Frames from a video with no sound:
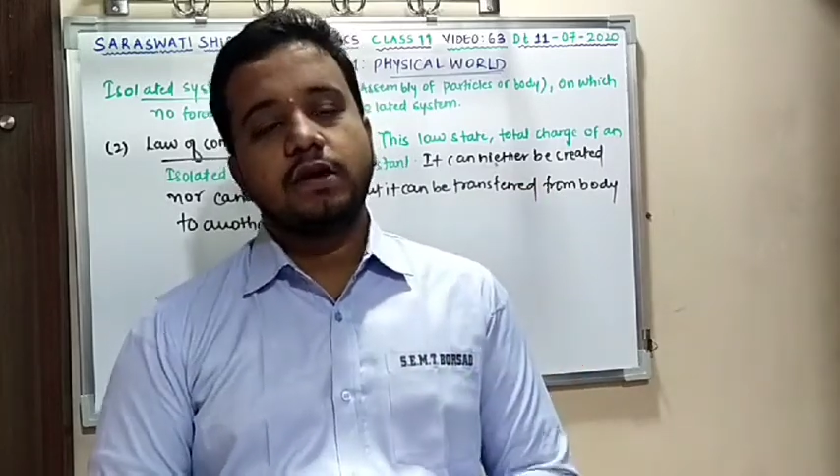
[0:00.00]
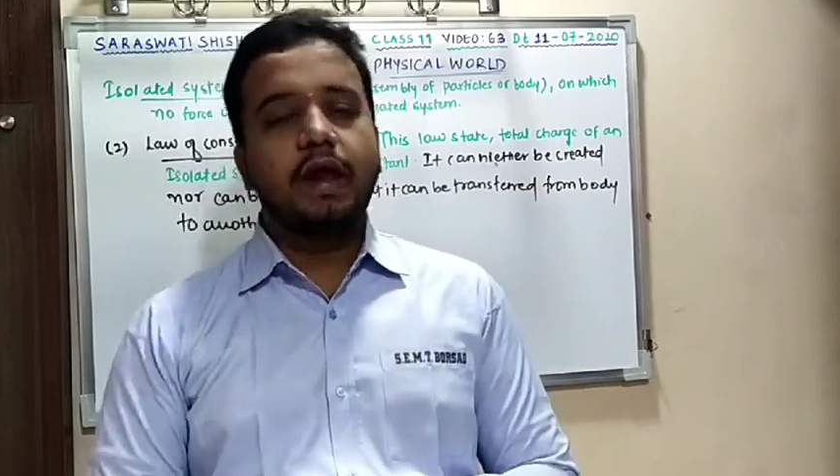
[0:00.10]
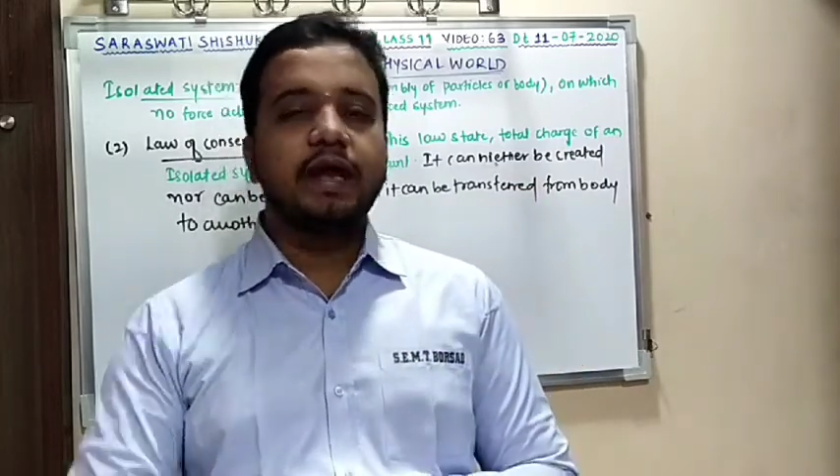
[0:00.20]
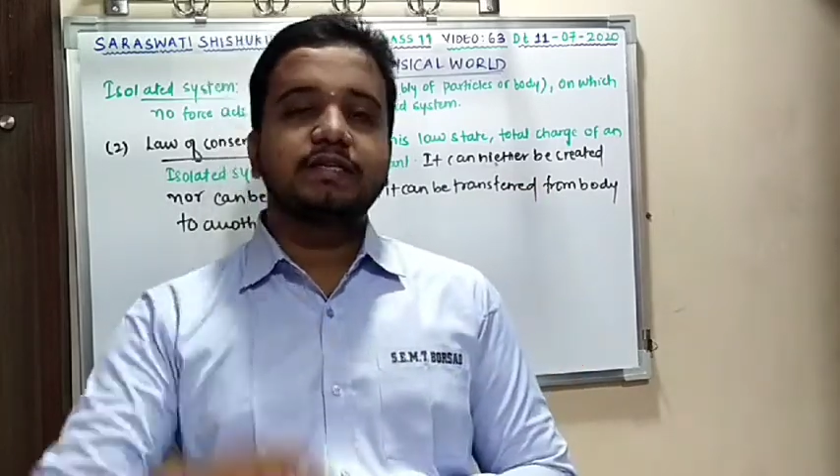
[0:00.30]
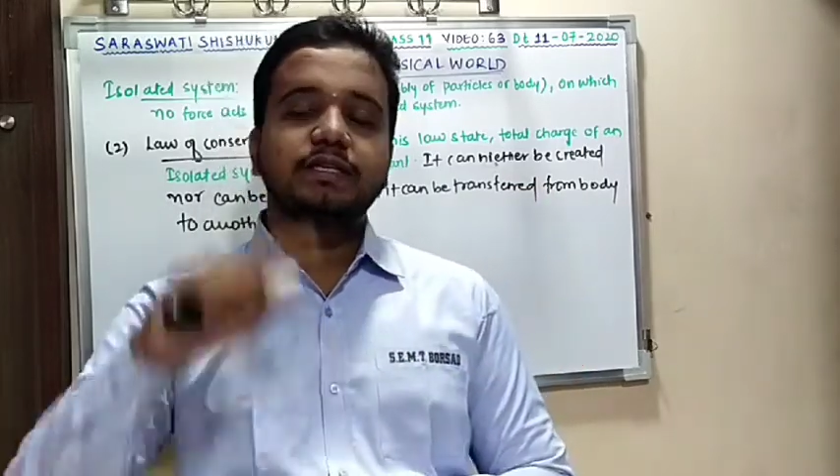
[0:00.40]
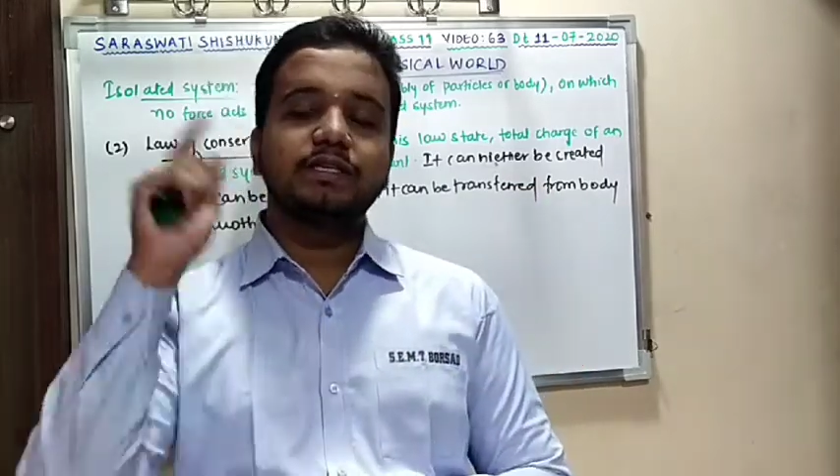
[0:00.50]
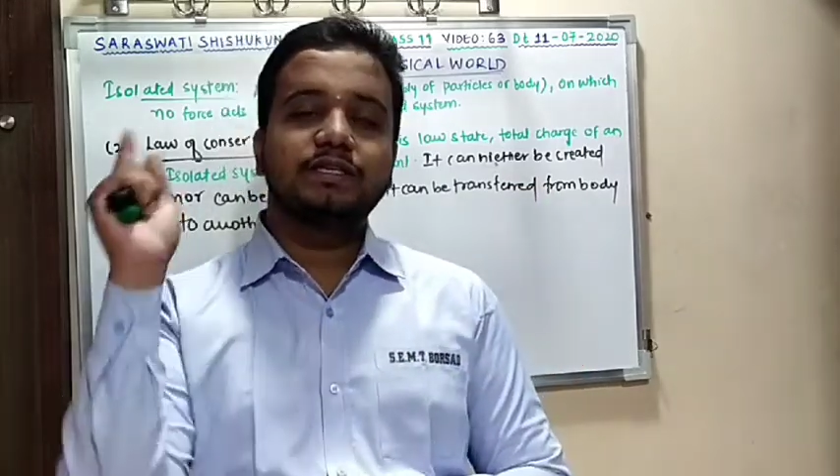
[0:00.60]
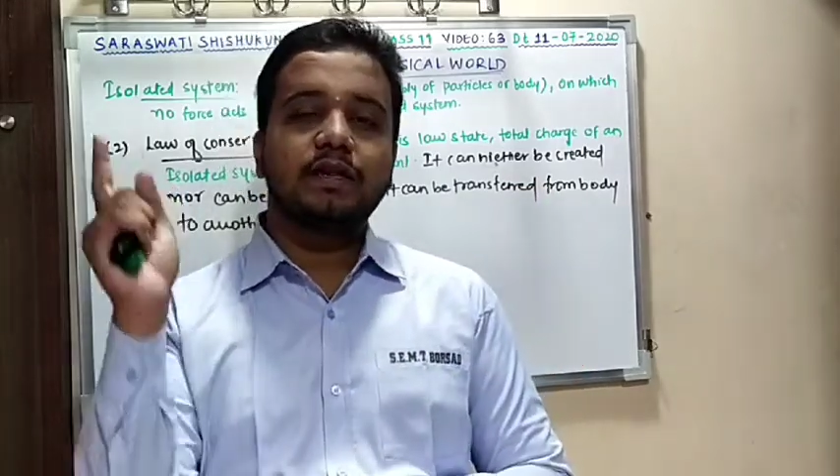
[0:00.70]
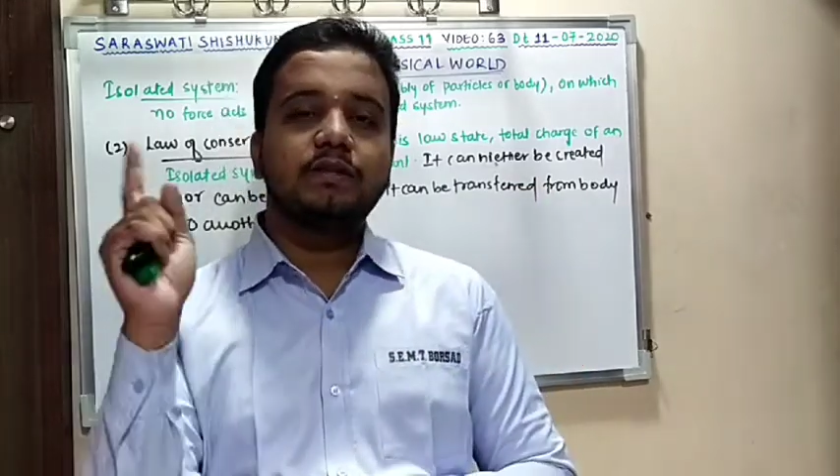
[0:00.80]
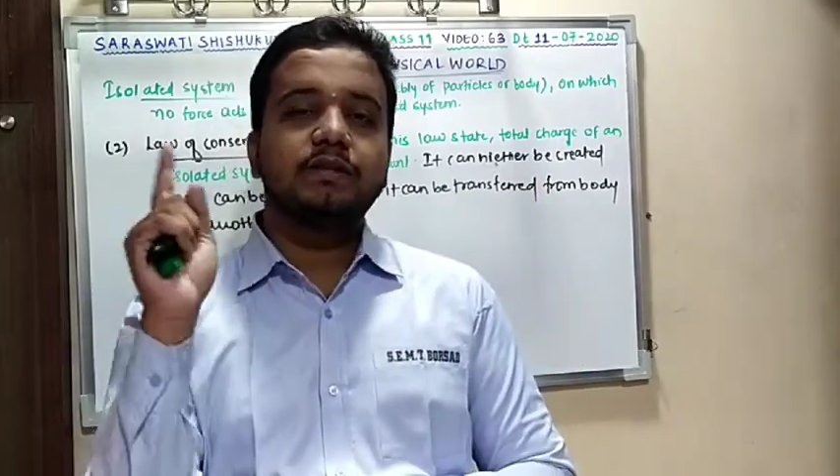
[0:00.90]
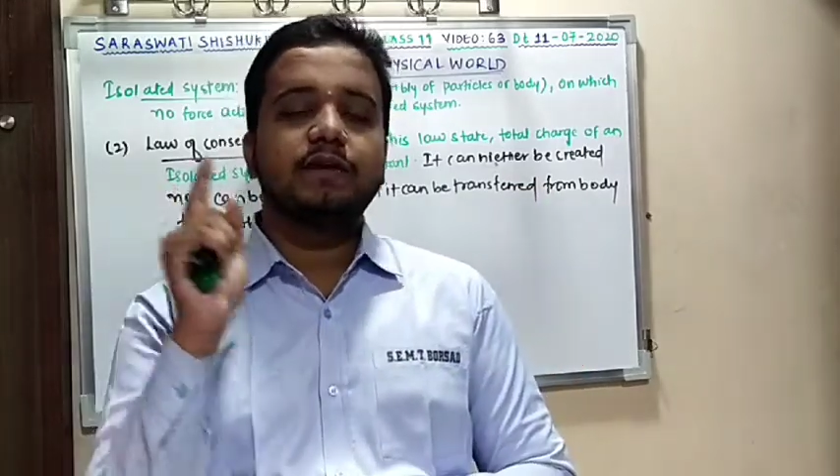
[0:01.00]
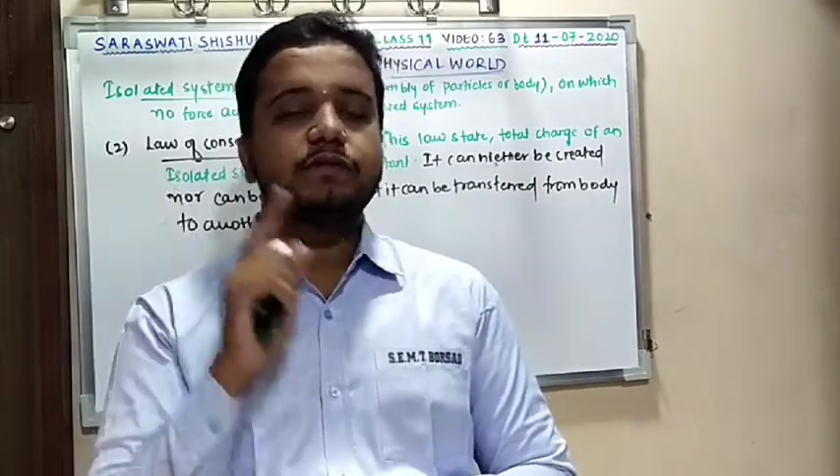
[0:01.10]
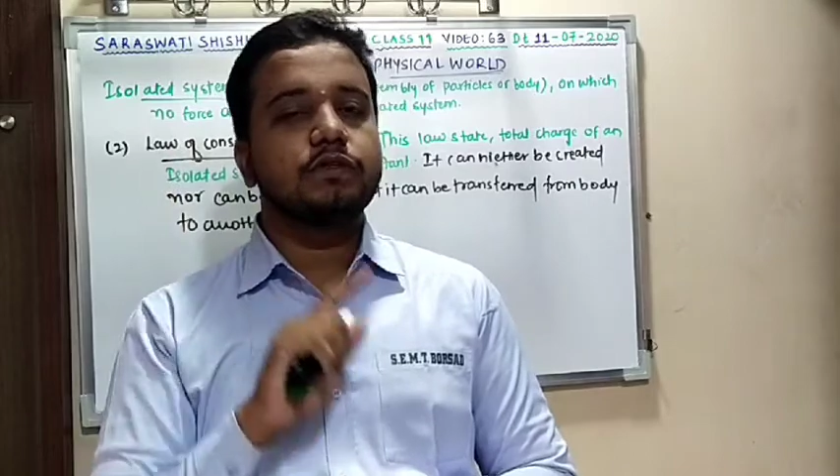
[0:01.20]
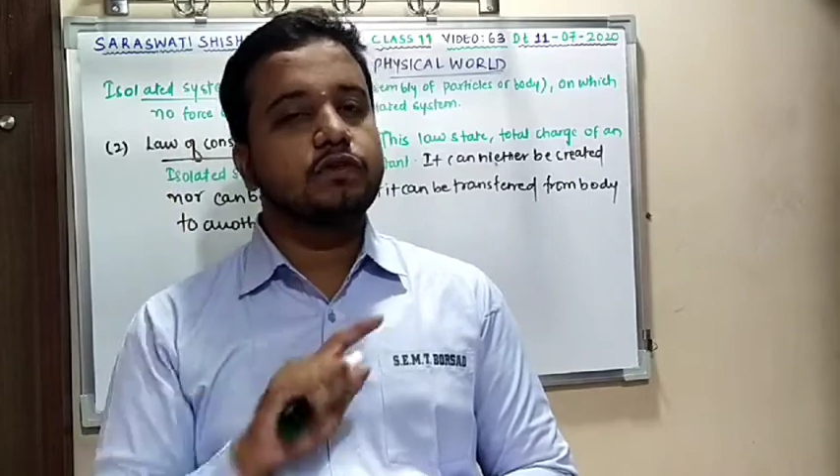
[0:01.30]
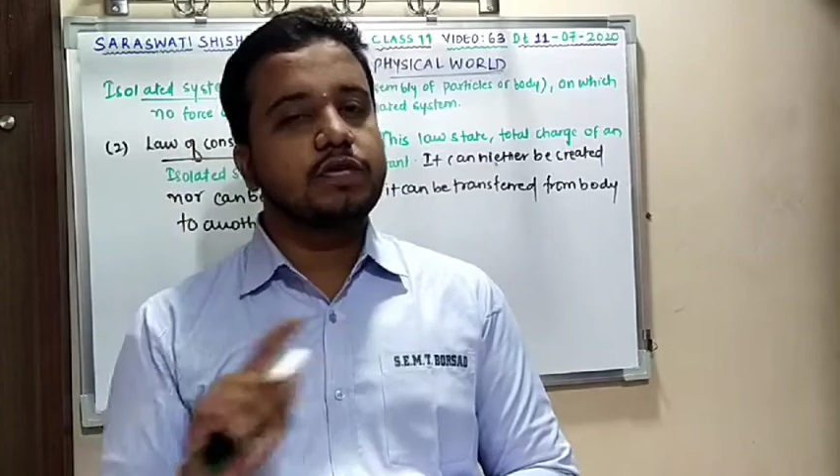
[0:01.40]
As initial, there
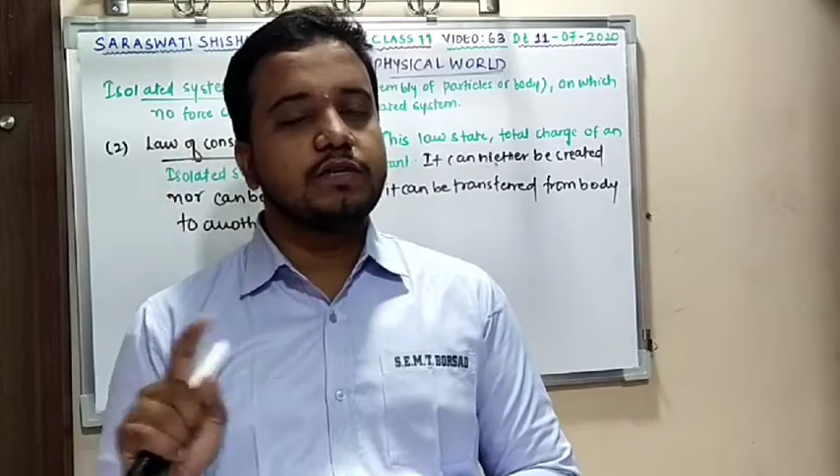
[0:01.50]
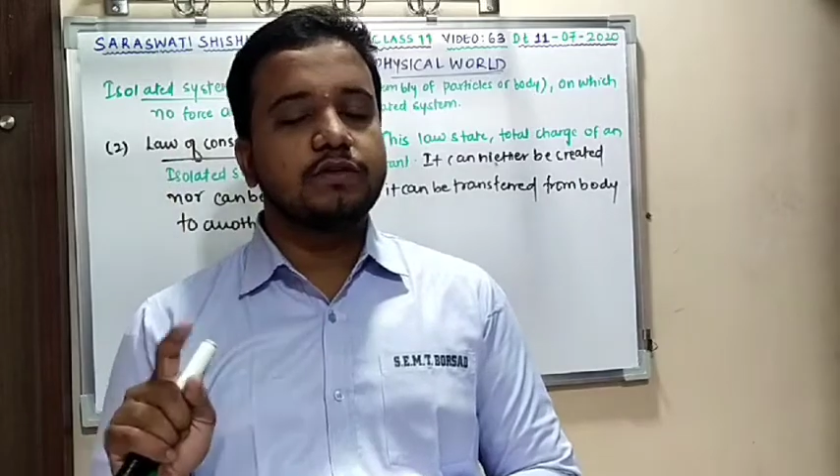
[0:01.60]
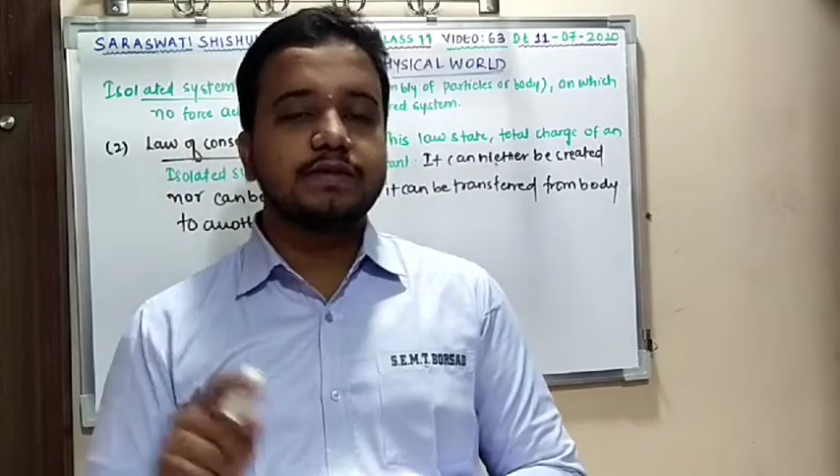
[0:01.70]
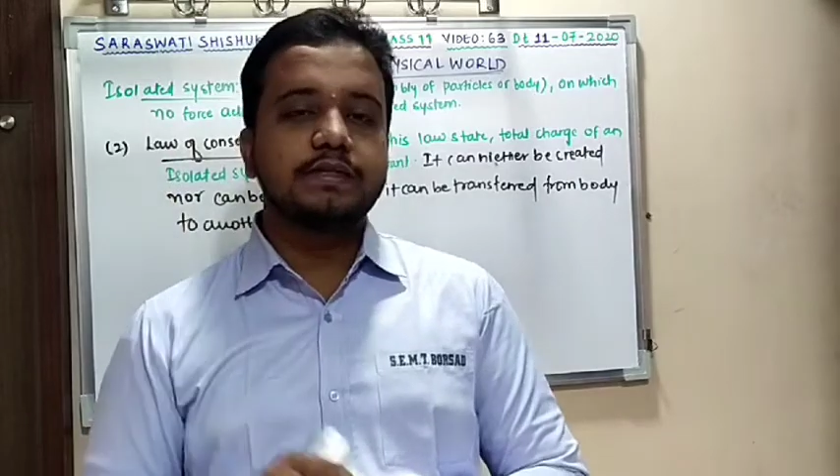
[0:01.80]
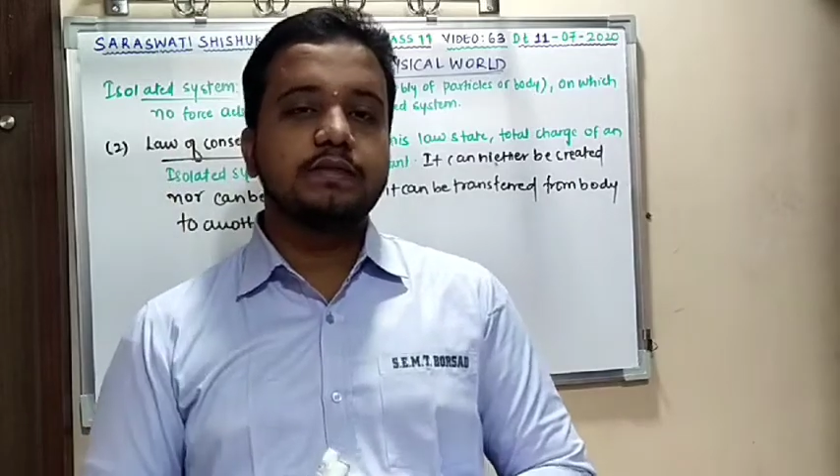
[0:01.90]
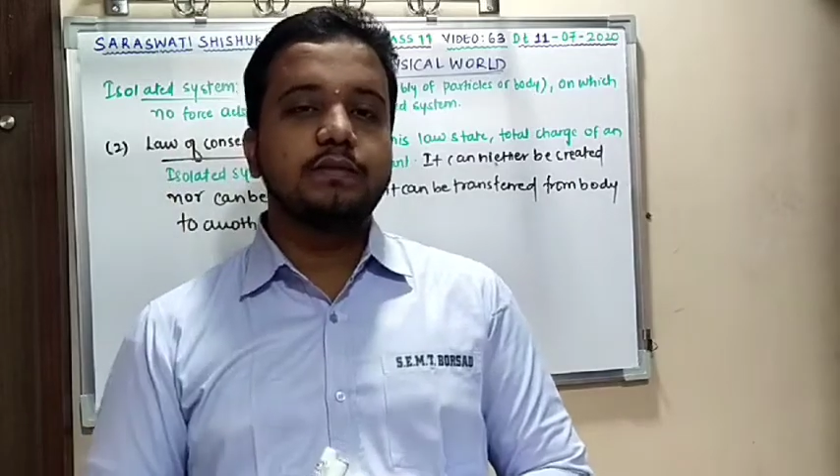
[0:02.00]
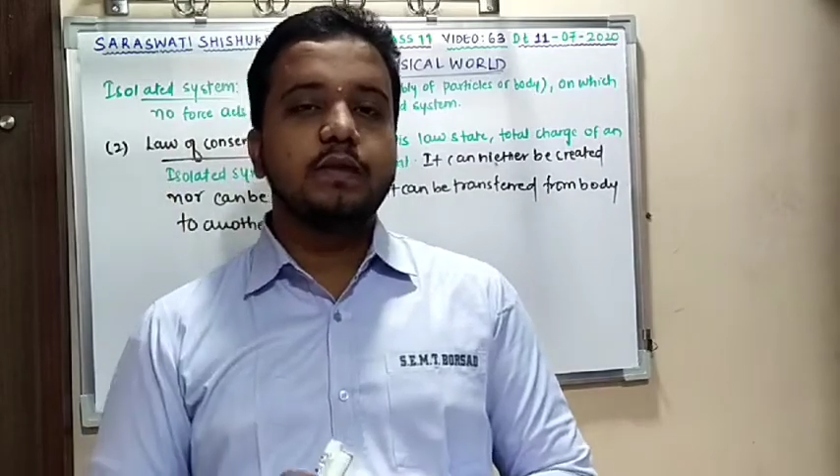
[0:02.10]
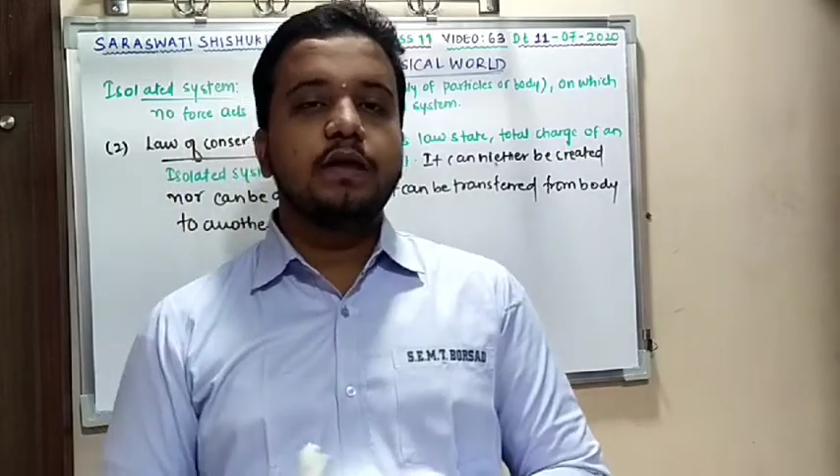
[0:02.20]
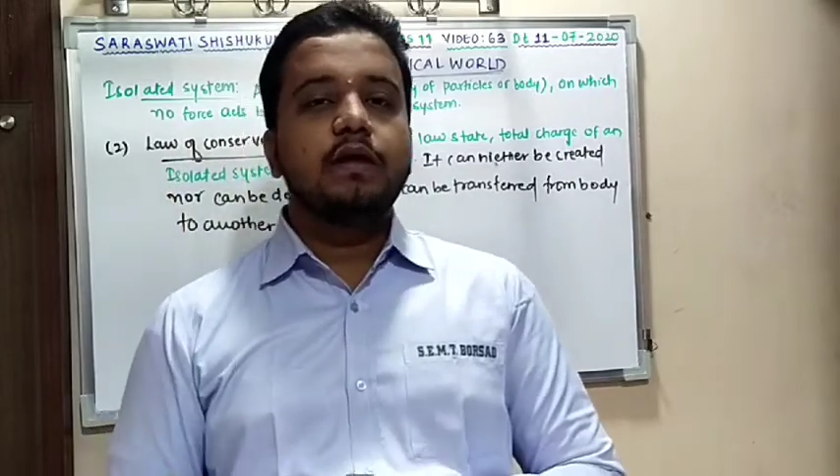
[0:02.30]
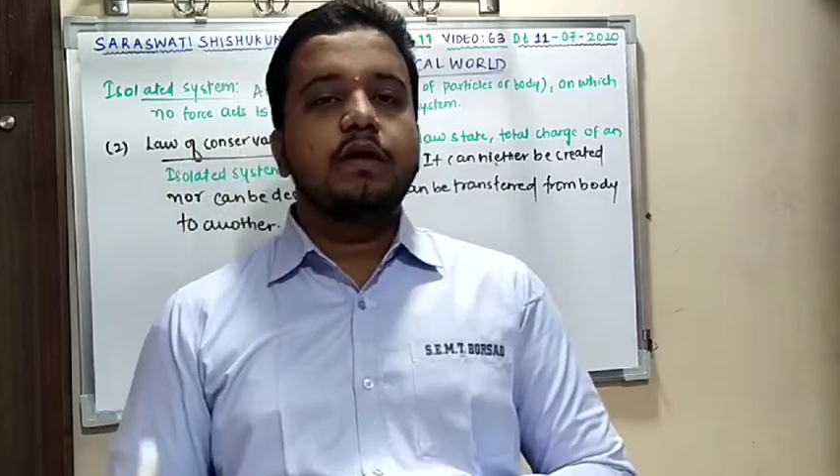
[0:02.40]
was no charge in the system.